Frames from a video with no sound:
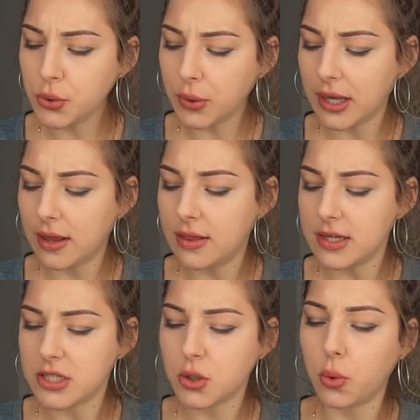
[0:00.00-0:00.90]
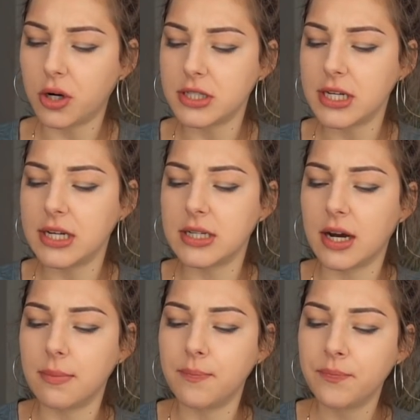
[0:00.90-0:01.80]
doing in this quarantine
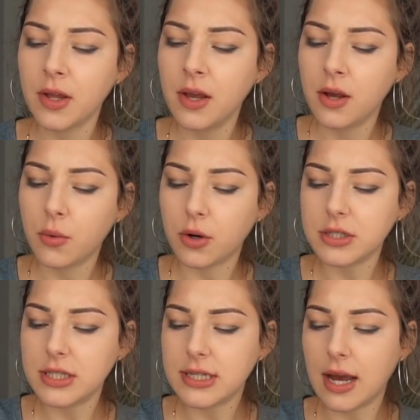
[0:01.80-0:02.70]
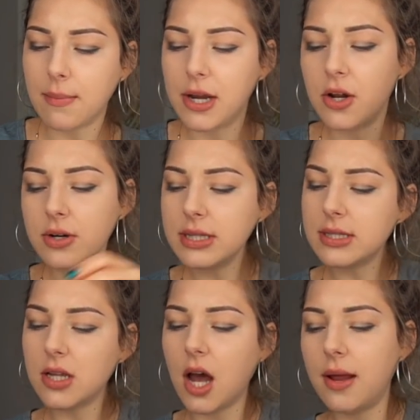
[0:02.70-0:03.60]
time? Quarantine time. I know
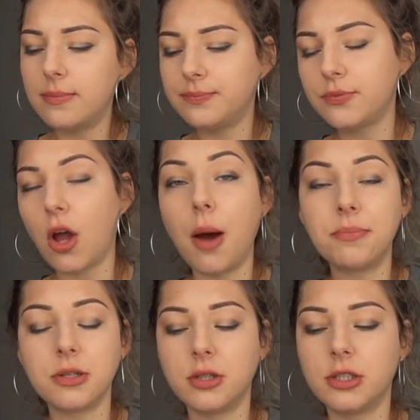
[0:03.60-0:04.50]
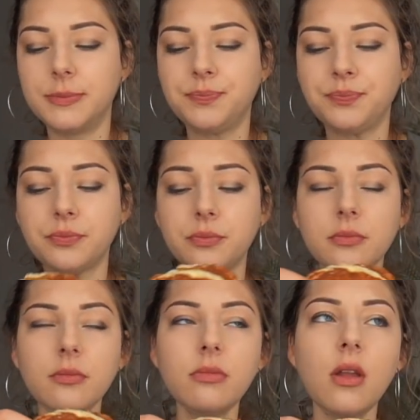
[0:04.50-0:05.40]
it's not optimal,
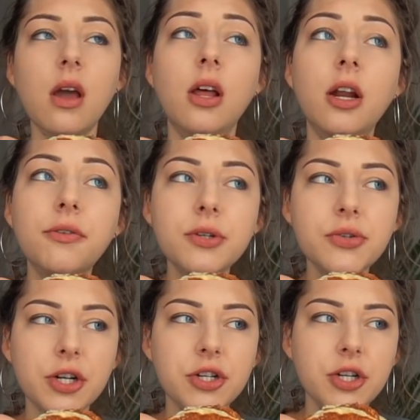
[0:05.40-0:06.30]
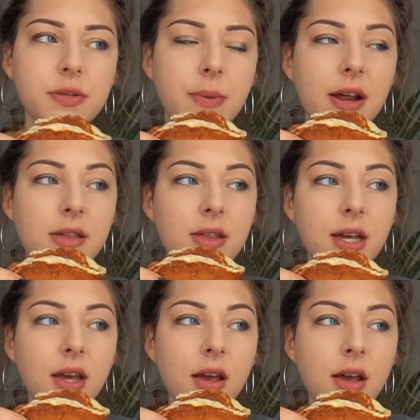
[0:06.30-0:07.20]
a lot of restrictions, but I
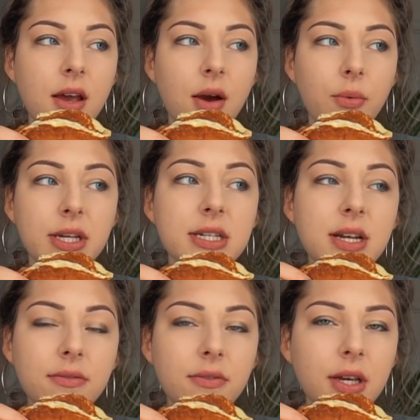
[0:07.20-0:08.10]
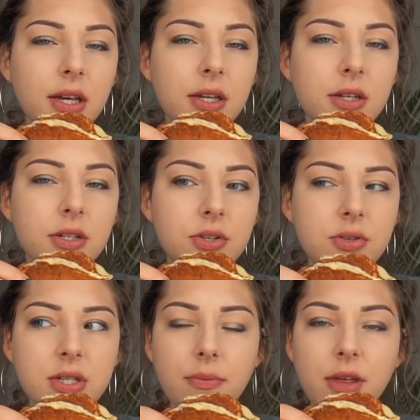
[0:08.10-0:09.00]
think we can definitely
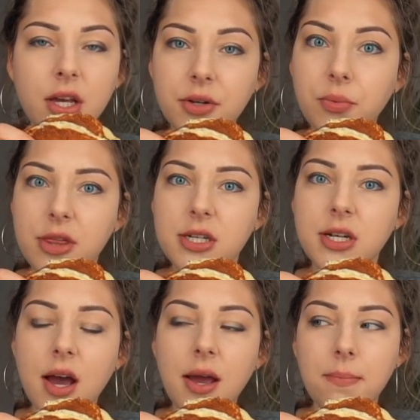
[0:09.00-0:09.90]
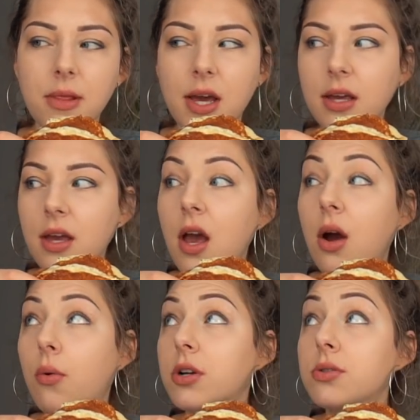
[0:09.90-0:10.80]
do something good with the time. Like
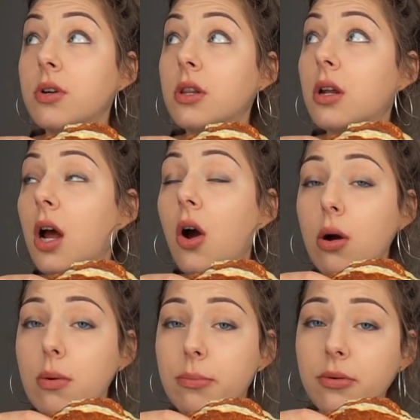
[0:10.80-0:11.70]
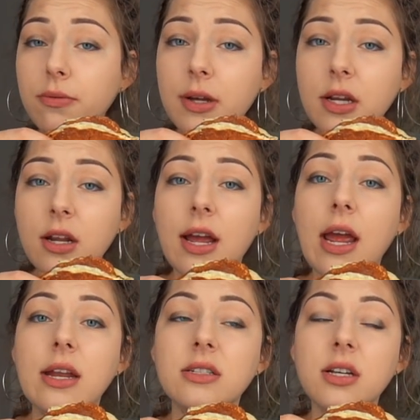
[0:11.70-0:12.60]
we're doing a lot of home improvement
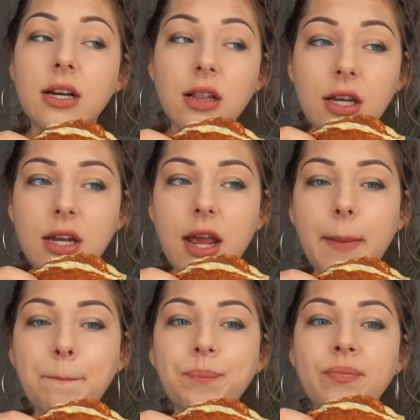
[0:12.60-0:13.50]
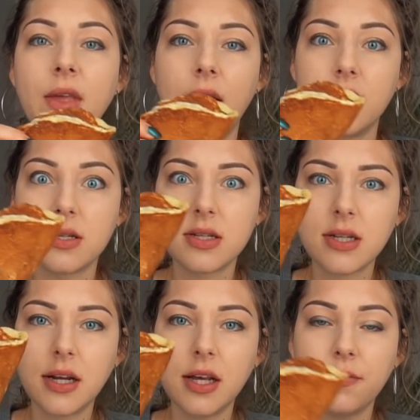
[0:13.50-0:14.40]
and cleaning and
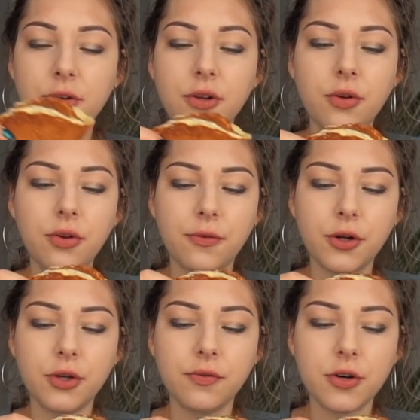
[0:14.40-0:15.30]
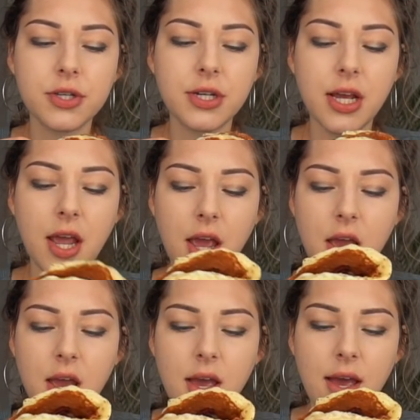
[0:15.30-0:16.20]
studying for new for university.
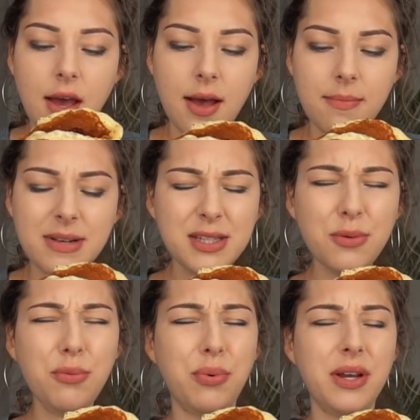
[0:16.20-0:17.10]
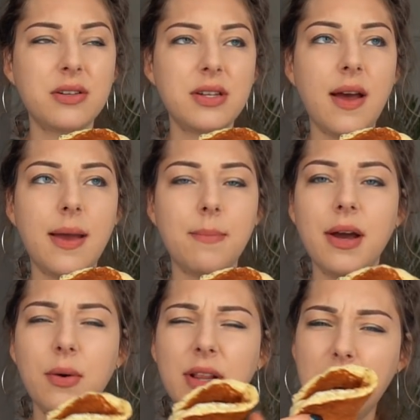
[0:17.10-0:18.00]
Um, it's a weird time,
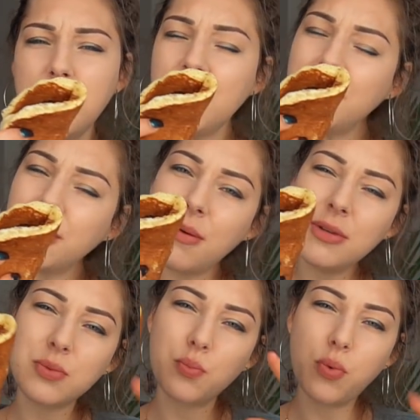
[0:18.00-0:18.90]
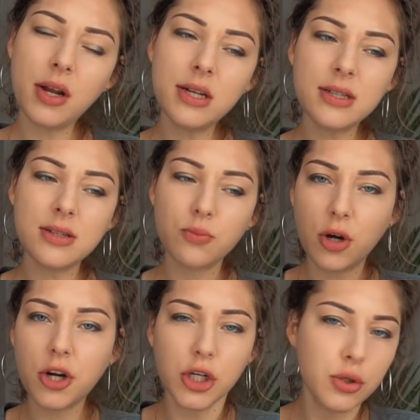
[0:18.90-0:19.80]
but let me know in the comments what is
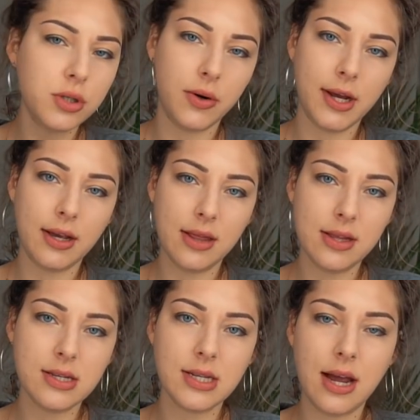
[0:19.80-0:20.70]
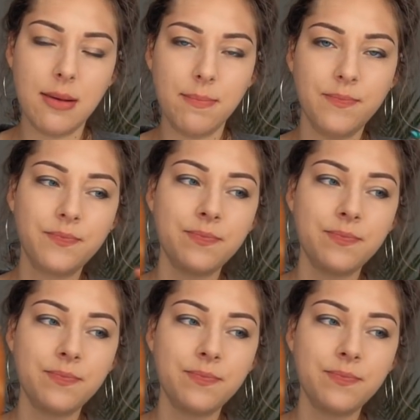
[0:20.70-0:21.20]
what are you doing in this time?